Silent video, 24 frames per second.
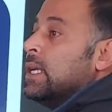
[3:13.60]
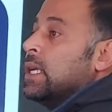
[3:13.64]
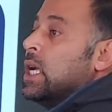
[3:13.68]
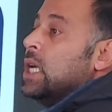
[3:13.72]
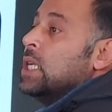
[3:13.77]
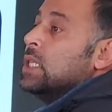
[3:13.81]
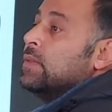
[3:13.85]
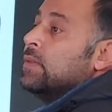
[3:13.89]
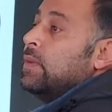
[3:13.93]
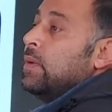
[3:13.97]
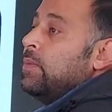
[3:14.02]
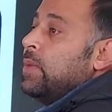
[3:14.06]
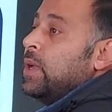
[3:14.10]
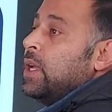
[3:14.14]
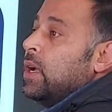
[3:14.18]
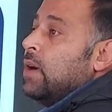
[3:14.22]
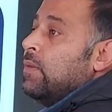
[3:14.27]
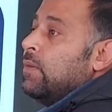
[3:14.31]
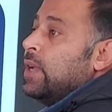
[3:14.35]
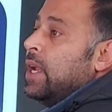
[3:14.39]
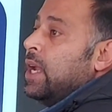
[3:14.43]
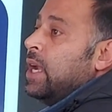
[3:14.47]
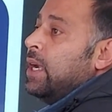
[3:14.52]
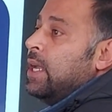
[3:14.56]
transforming
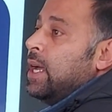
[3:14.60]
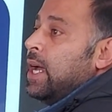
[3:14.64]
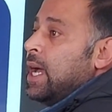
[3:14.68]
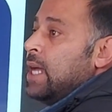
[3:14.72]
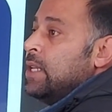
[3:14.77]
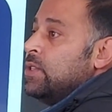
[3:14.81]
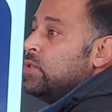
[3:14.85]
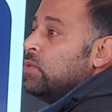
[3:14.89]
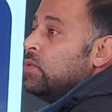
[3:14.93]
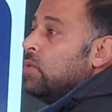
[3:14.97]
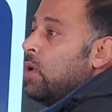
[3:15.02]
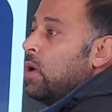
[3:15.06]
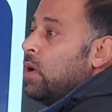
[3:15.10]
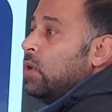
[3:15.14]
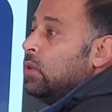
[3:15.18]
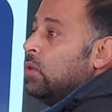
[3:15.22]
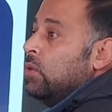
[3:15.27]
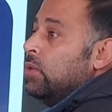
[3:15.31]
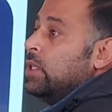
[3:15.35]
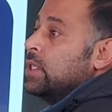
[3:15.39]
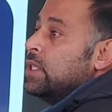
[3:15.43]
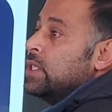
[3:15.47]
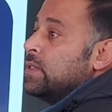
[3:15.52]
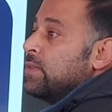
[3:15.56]
of data. As you all
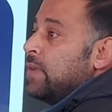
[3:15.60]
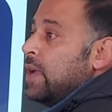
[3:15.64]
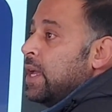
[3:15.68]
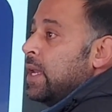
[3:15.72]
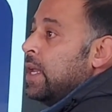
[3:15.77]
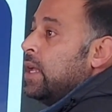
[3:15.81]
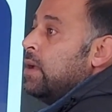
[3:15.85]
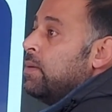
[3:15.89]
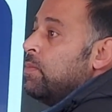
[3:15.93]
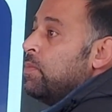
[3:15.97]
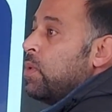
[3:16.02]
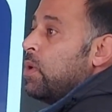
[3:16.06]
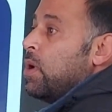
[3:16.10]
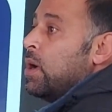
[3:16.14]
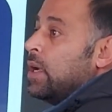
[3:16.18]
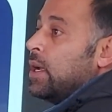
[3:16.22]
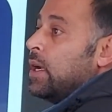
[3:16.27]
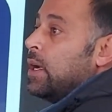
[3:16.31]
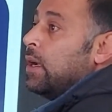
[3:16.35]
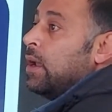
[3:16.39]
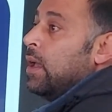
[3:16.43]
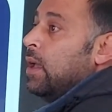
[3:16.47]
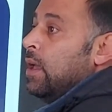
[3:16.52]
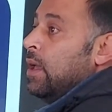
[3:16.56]
know, this is very
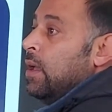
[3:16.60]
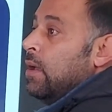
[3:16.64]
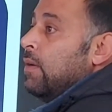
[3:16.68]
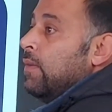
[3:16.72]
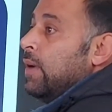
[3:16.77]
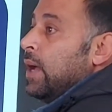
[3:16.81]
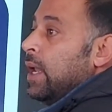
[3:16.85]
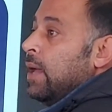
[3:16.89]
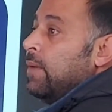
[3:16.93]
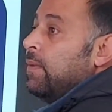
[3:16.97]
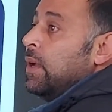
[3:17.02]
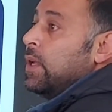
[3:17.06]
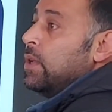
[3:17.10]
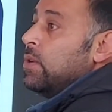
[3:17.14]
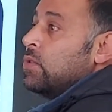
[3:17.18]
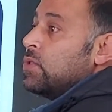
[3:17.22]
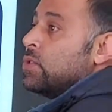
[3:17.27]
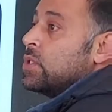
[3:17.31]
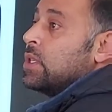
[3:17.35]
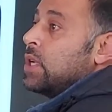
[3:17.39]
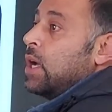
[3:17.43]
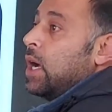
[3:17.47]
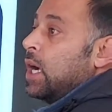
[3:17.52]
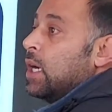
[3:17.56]
important whenever you
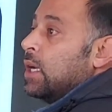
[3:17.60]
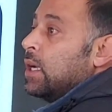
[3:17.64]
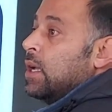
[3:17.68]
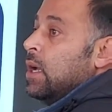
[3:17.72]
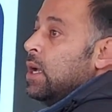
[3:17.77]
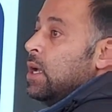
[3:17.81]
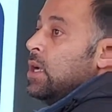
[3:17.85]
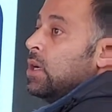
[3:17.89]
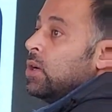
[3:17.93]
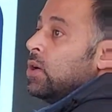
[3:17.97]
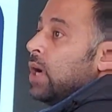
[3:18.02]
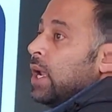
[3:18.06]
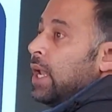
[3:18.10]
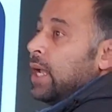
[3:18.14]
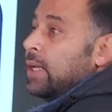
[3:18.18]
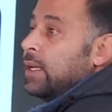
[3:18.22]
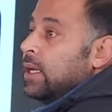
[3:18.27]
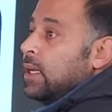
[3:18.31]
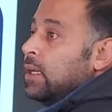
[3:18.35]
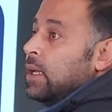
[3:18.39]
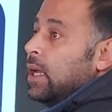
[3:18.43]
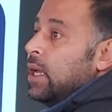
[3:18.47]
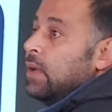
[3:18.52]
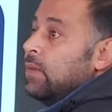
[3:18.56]
start
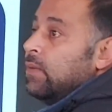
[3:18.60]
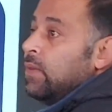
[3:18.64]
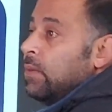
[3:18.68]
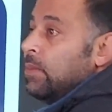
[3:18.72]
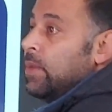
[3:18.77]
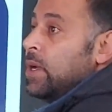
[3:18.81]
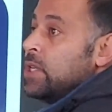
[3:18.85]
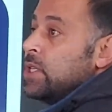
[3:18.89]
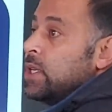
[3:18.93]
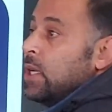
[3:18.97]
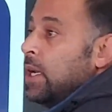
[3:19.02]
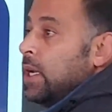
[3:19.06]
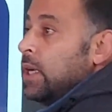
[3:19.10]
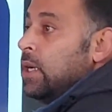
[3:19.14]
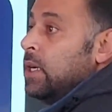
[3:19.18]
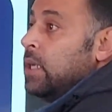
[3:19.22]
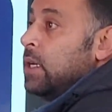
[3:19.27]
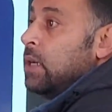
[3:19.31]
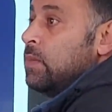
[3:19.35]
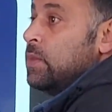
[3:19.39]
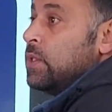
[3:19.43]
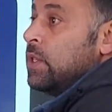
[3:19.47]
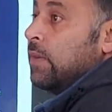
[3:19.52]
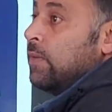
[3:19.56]
collecting the information in
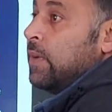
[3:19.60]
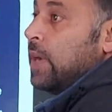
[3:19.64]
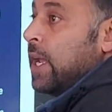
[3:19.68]
terms of